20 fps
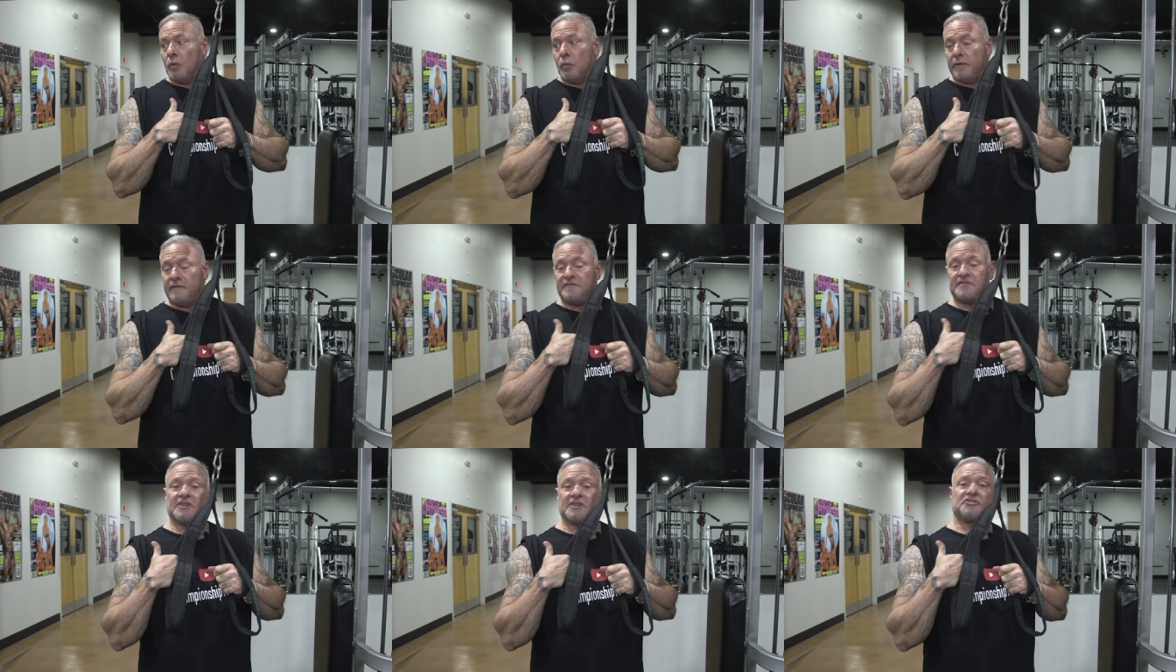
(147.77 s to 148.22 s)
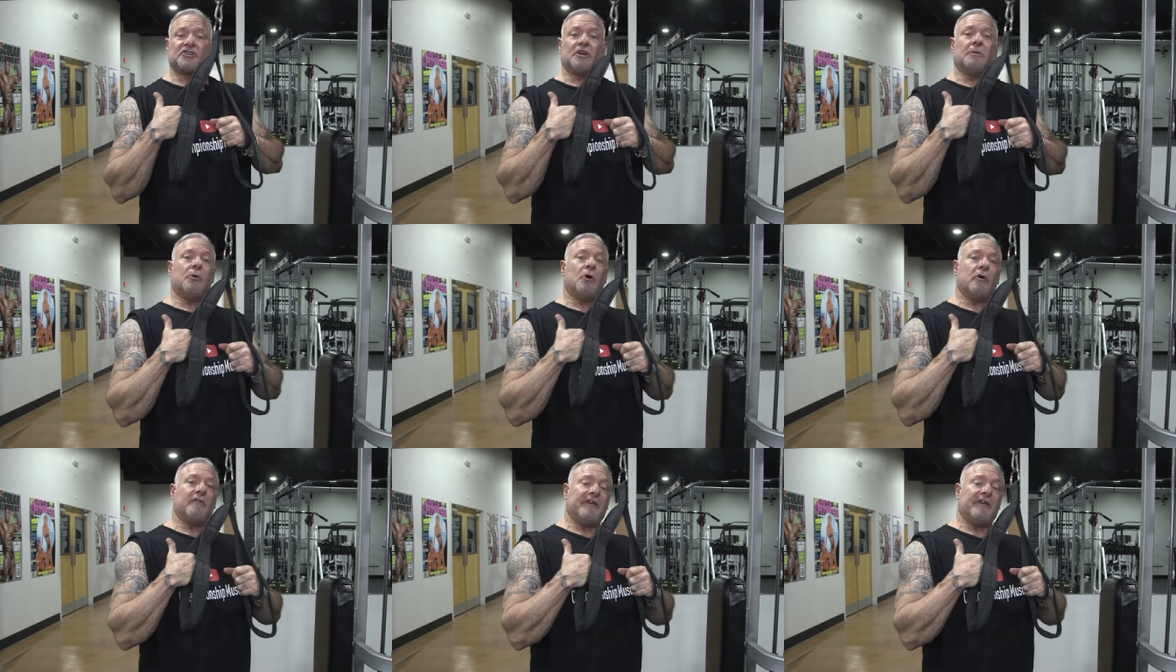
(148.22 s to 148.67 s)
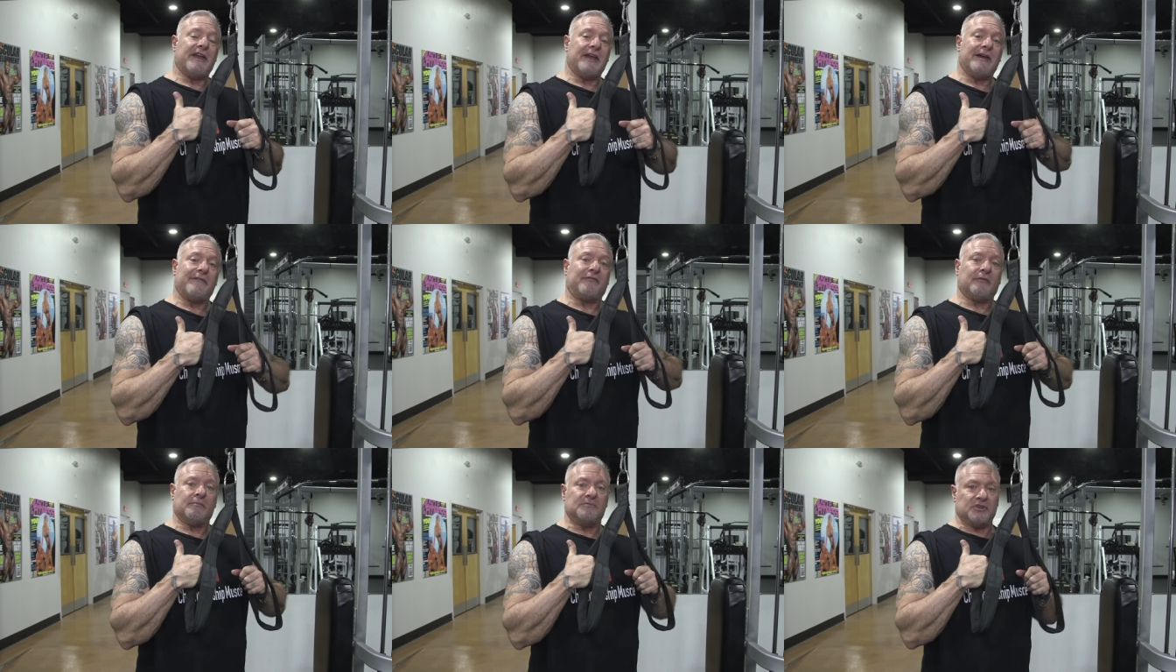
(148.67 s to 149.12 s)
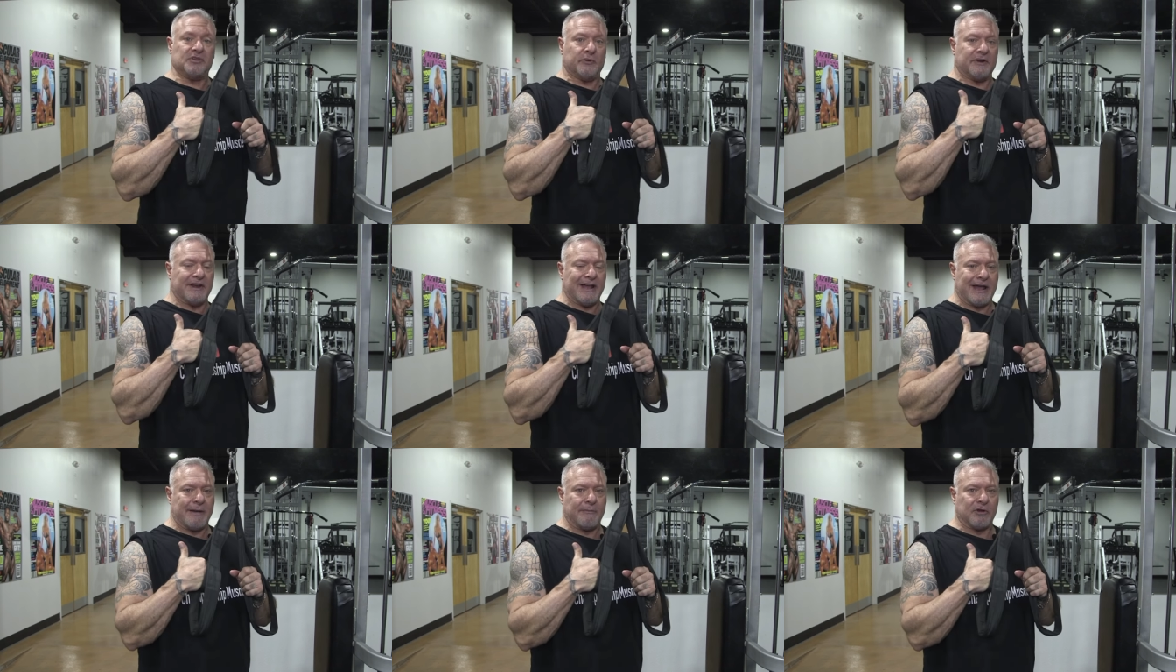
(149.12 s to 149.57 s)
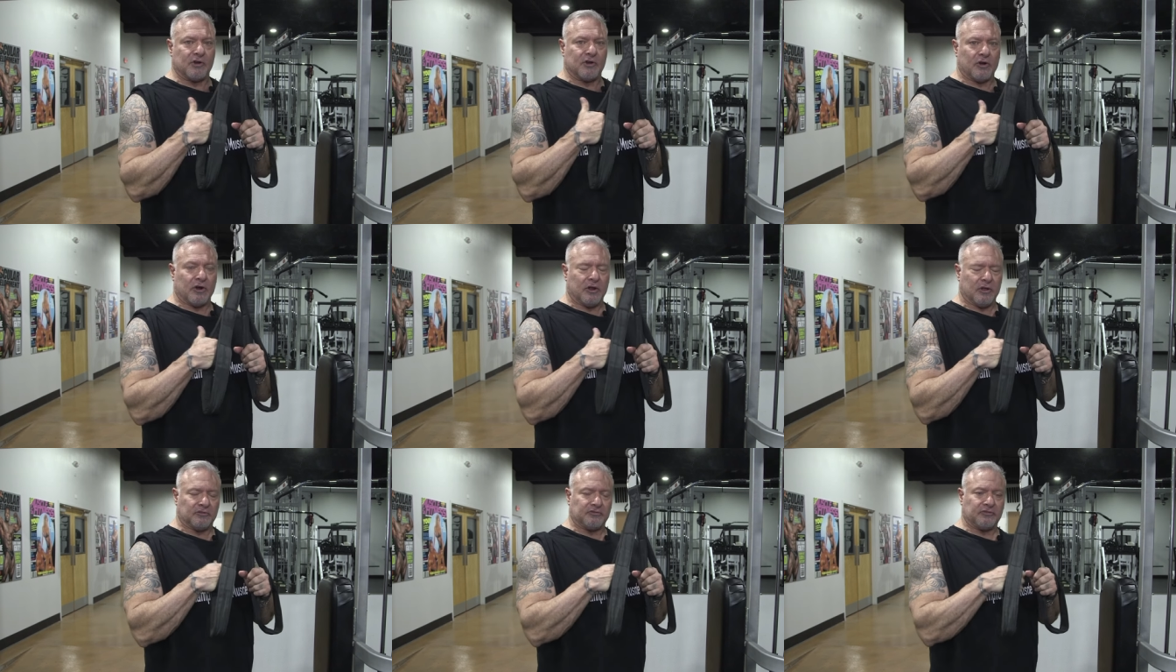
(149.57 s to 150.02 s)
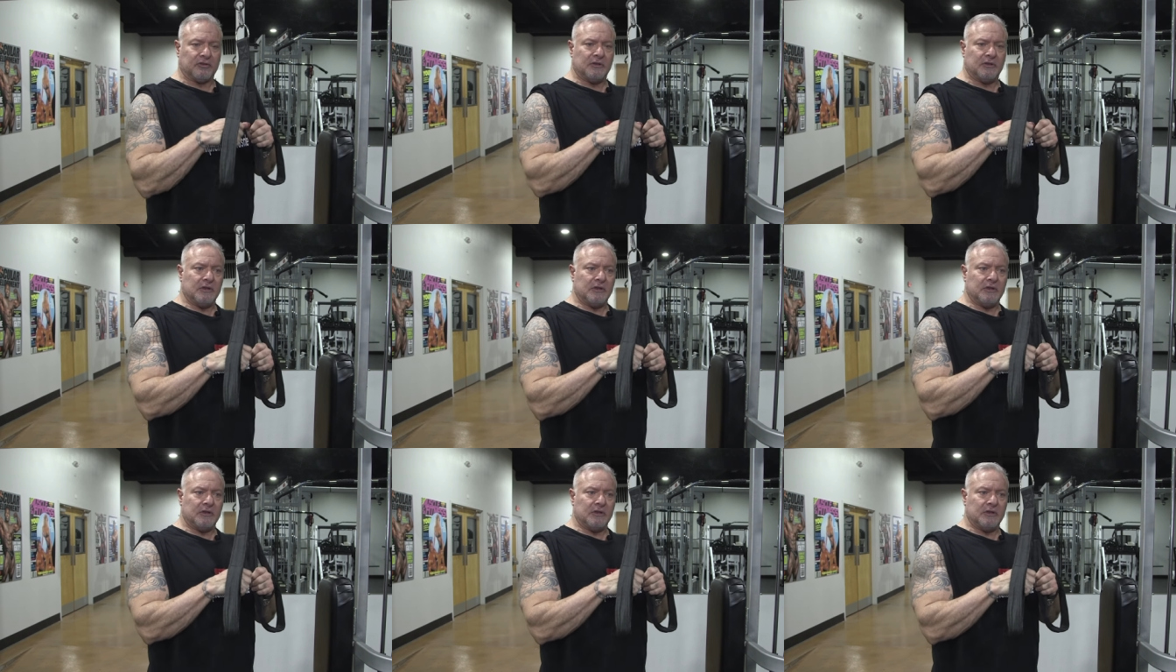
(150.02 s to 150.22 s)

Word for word: we just come over here from doing hammer curls.